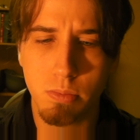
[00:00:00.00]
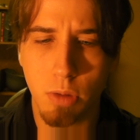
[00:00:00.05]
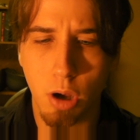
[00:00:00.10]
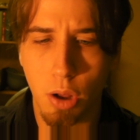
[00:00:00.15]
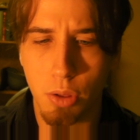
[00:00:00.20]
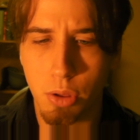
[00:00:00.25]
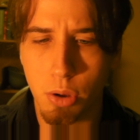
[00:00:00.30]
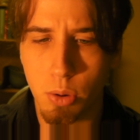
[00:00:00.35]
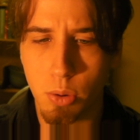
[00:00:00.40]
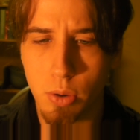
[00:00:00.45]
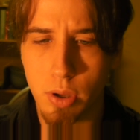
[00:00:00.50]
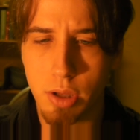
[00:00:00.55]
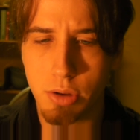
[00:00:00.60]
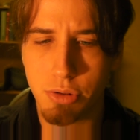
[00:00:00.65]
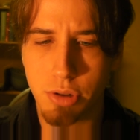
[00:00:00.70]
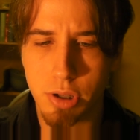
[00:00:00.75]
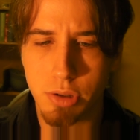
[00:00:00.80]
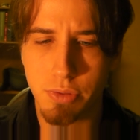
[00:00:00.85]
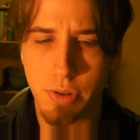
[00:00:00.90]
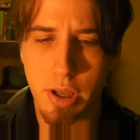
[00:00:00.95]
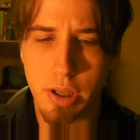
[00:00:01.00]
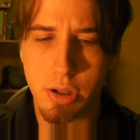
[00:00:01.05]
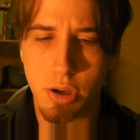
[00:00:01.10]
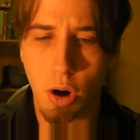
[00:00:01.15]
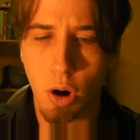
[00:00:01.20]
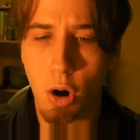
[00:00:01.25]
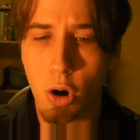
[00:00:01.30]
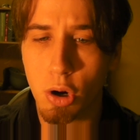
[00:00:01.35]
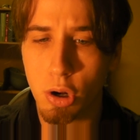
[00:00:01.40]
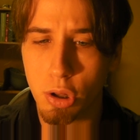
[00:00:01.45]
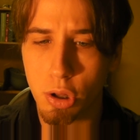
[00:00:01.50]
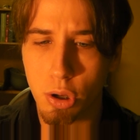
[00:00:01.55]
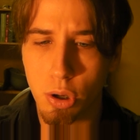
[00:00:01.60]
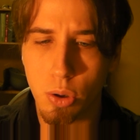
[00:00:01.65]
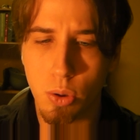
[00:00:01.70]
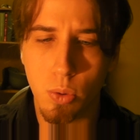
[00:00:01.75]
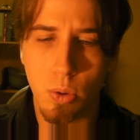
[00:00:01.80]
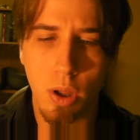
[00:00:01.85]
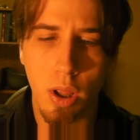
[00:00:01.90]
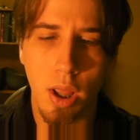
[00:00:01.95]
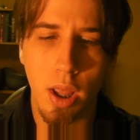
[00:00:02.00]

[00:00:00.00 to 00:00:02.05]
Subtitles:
although interest rates are low